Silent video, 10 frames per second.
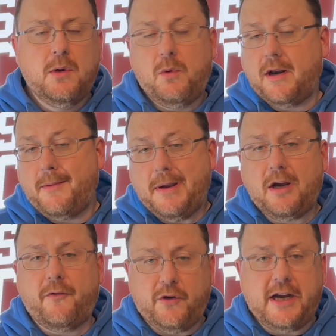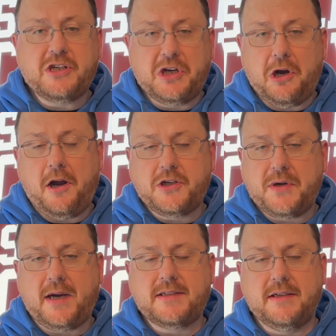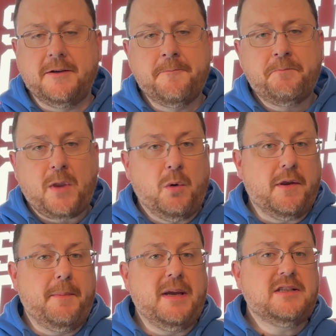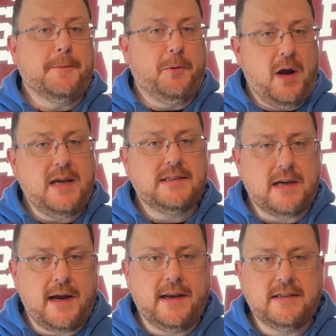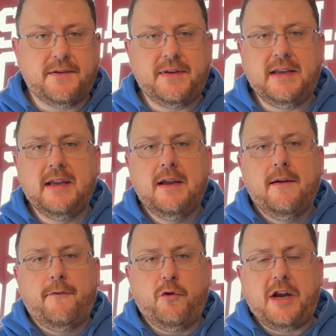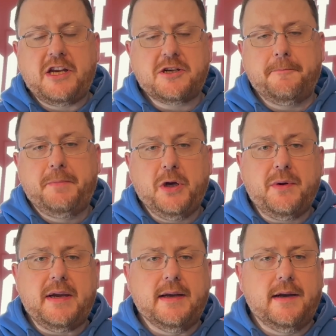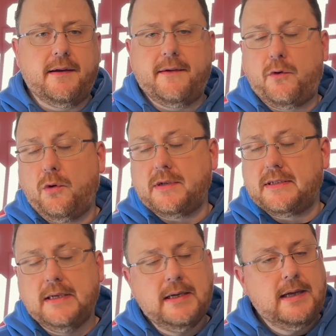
one of the bigger free agent contracts and one of the big surprise signings of the free agent period. Uh, of course.